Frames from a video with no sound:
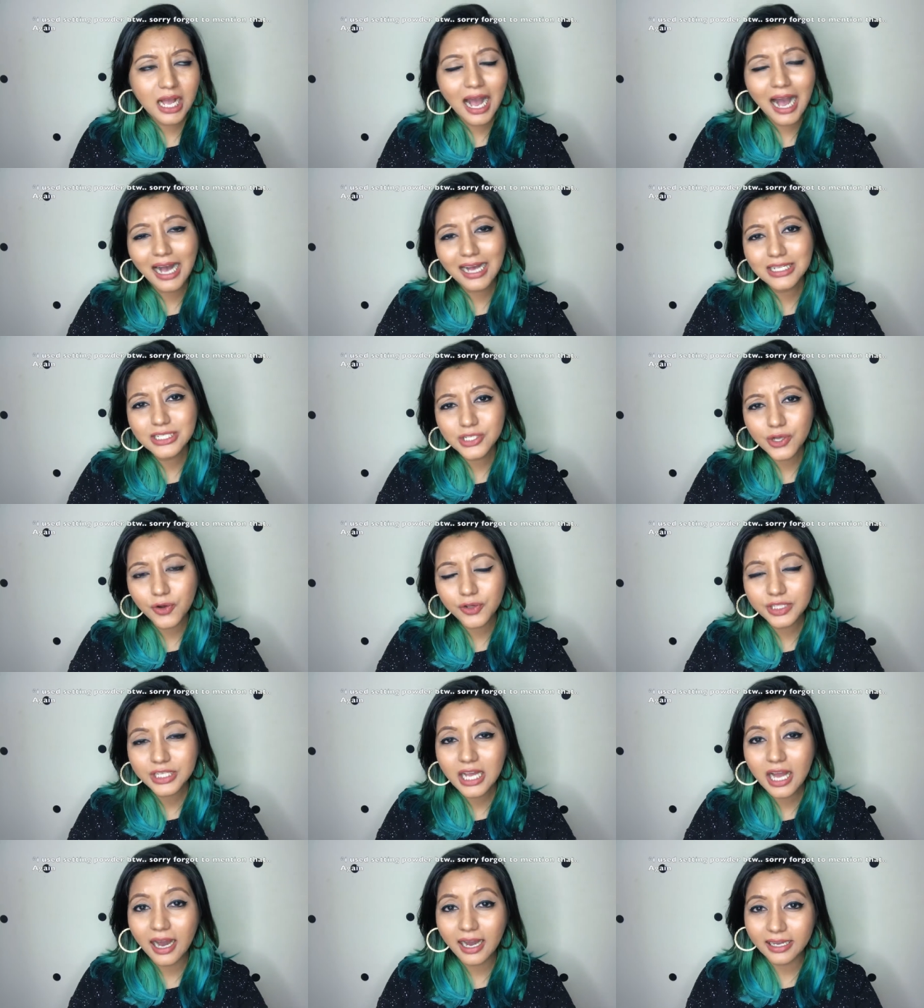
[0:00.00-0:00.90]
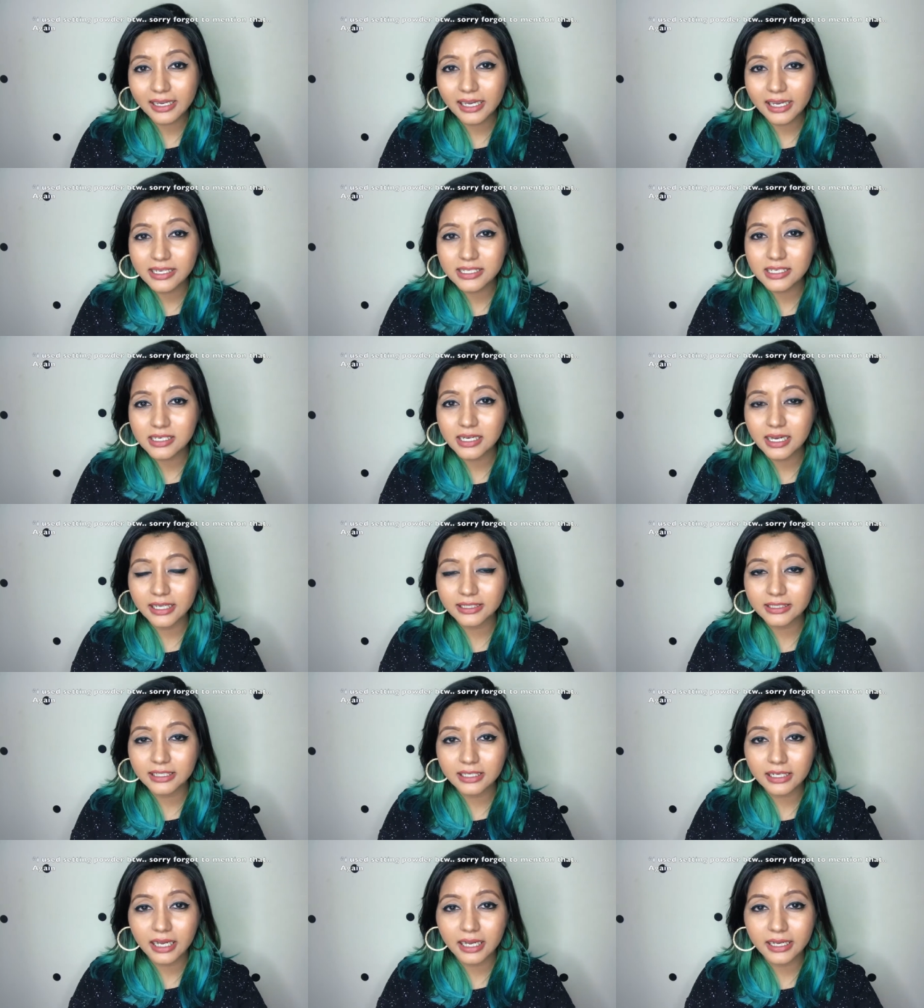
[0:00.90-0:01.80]
and on the highlighter I
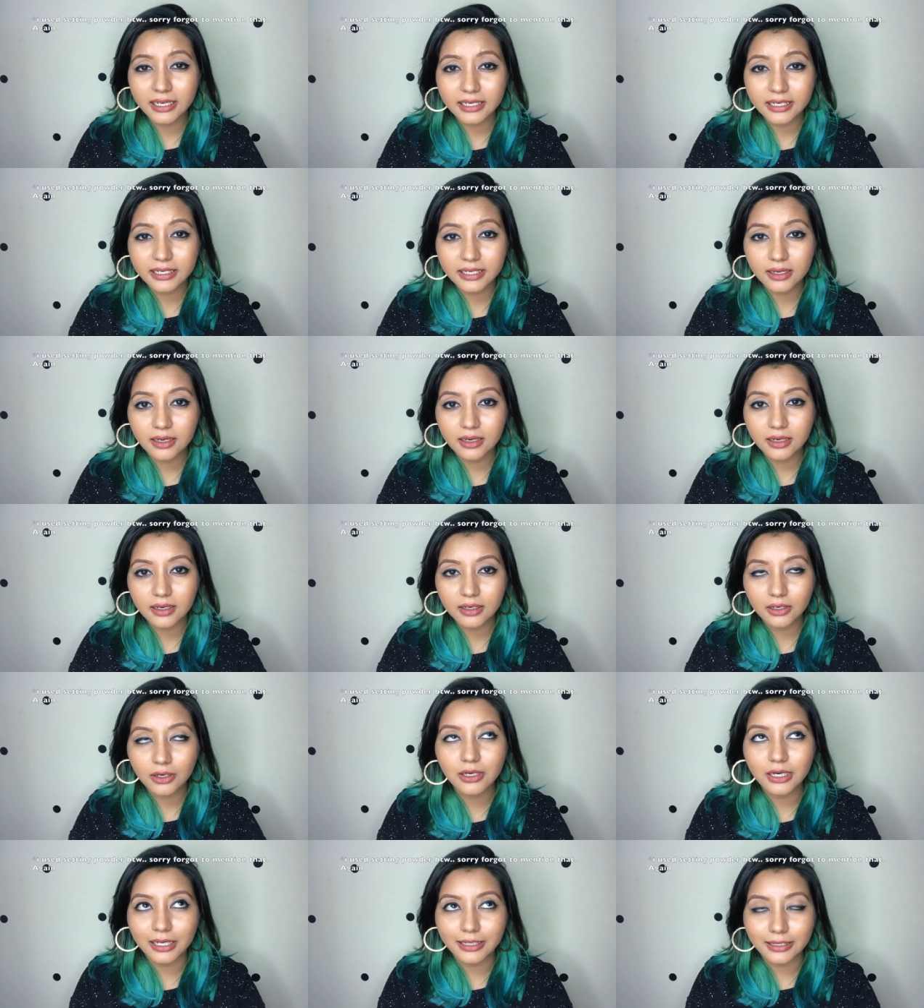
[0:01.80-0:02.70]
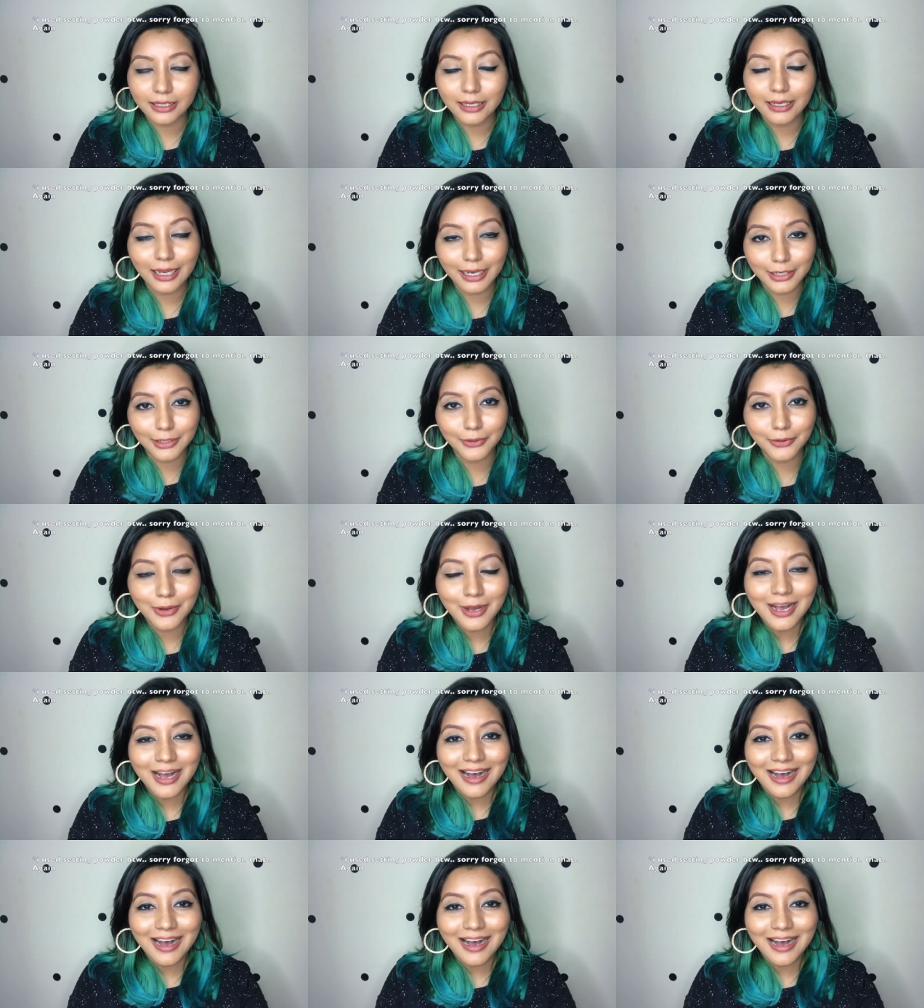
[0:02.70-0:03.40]
think I uh, not I think I know